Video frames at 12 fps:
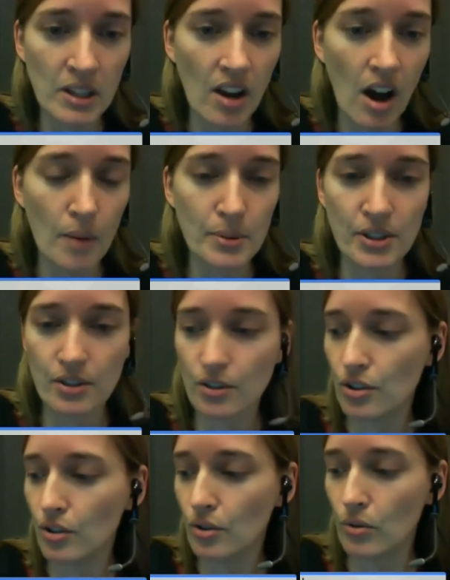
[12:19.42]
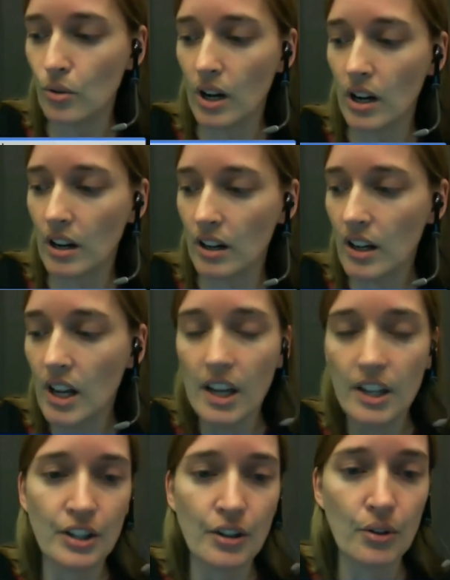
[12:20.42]
the option to,
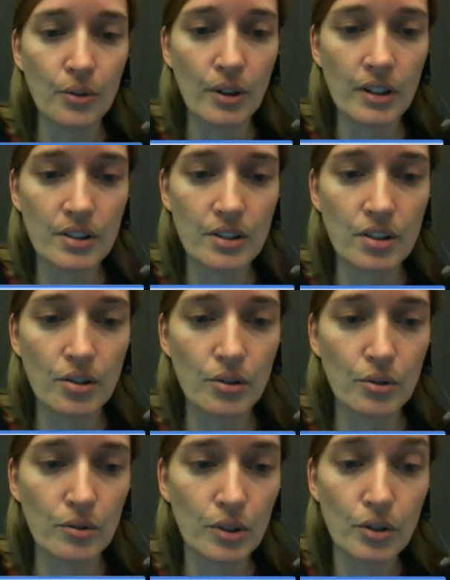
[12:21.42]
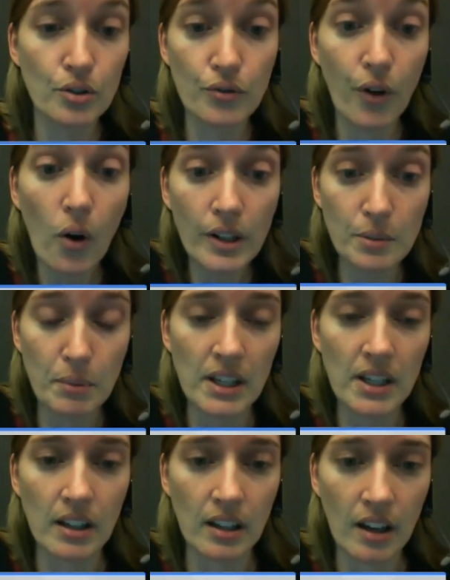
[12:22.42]
you know, to use focus
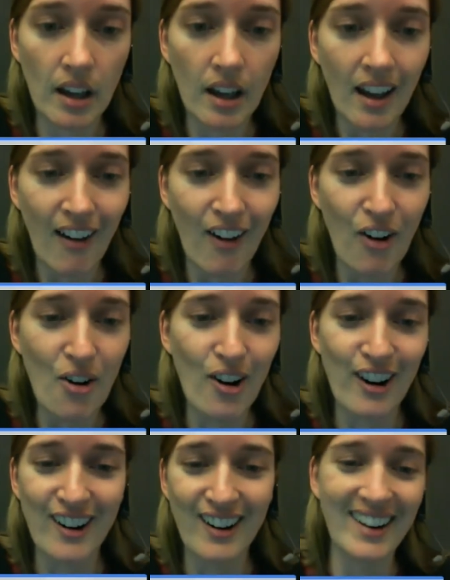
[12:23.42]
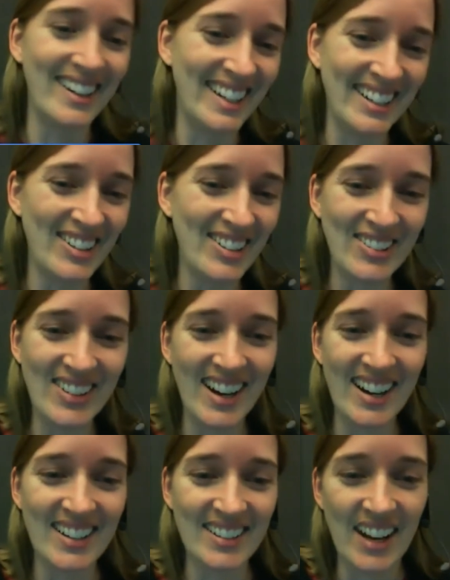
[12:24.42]
peaking, or, you know,
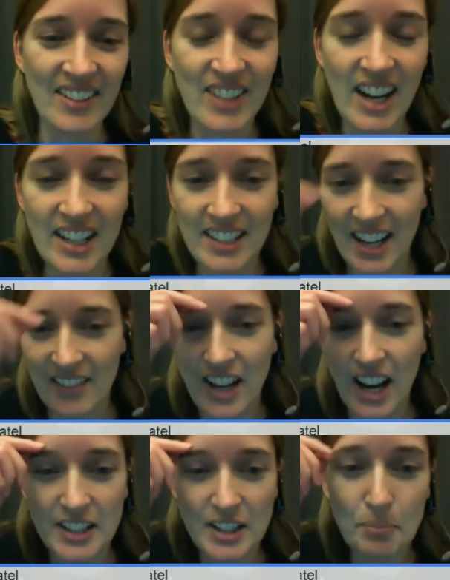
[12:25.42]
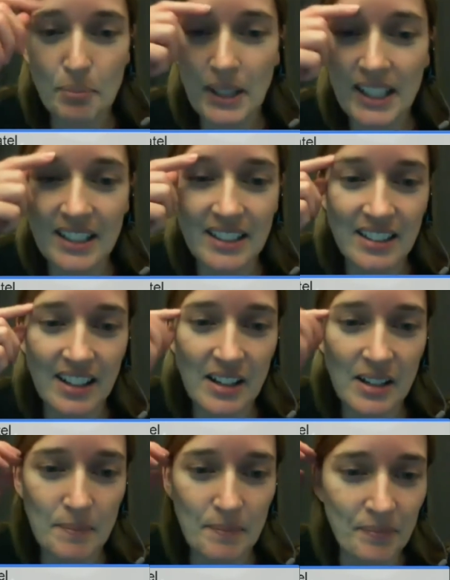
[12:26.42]
I've got split
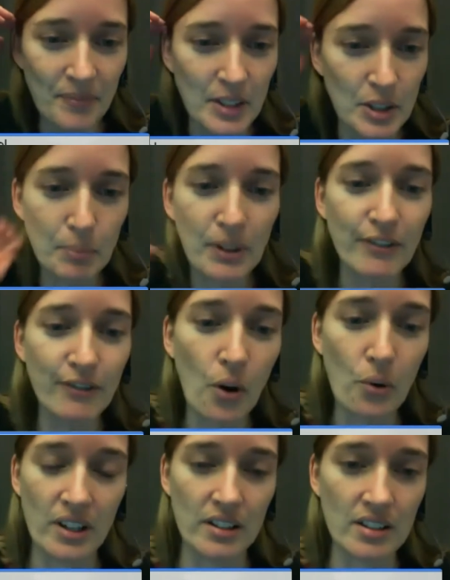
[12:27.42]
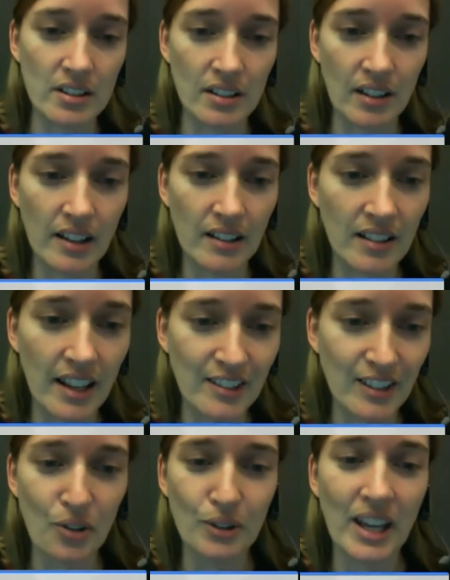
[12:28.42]
focus, like
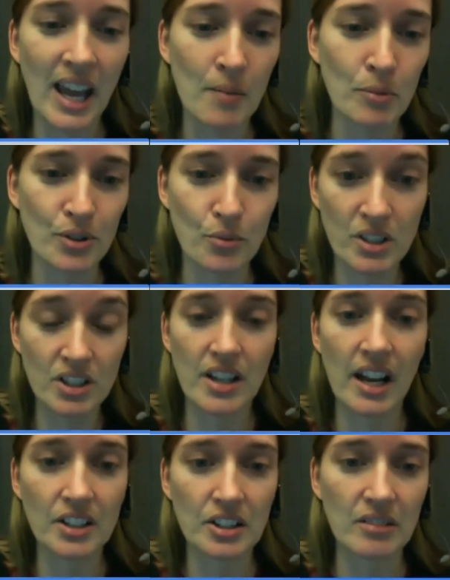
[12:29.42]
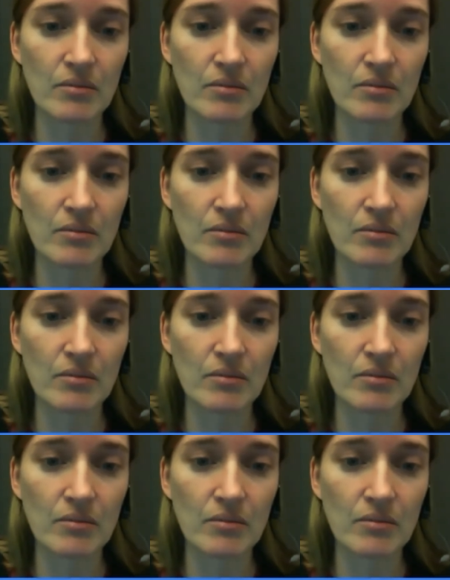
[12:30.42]
the old cameras, which is actually